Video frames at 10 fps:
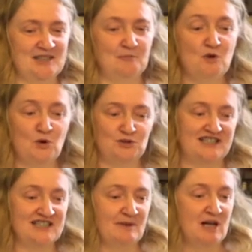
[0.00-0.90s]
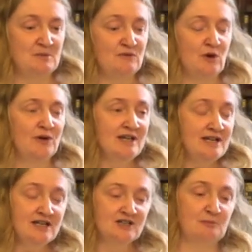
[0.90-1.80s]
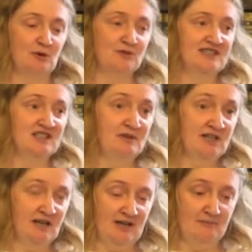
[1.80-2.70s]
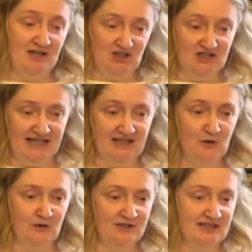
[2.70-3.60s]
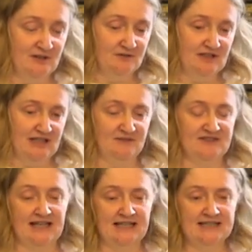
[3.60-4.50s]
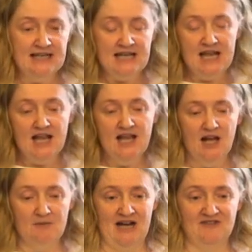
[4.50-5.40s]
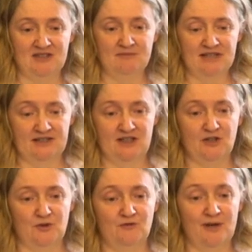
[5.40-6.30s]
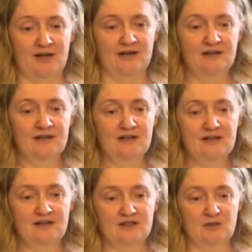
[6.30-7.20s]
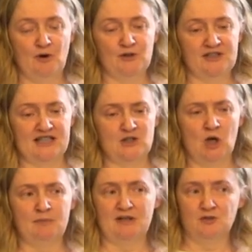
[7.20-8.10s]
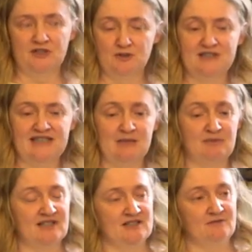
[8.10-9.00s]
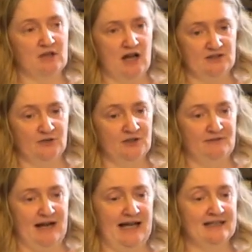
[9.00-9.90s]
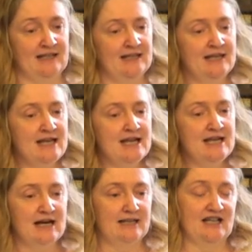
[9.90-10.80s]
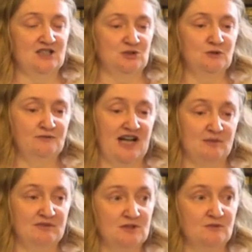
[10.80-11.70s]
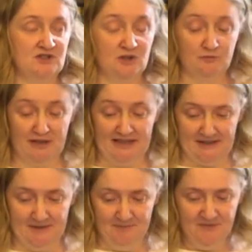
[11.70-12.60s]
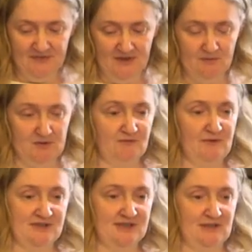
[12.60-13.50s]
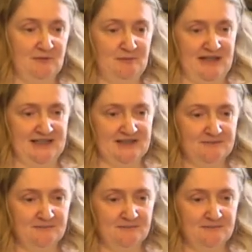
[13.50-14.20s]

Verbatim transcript: some pottery as well. We've got the Bronze Age beaker that I mentioned earlier on, down on the left side, and we have some Neolithic grooveware. The pot at the top, I don't really know the date, but it does have lugs on it for hanging, and that's two fragments of shield bracelet, which are found in different pits.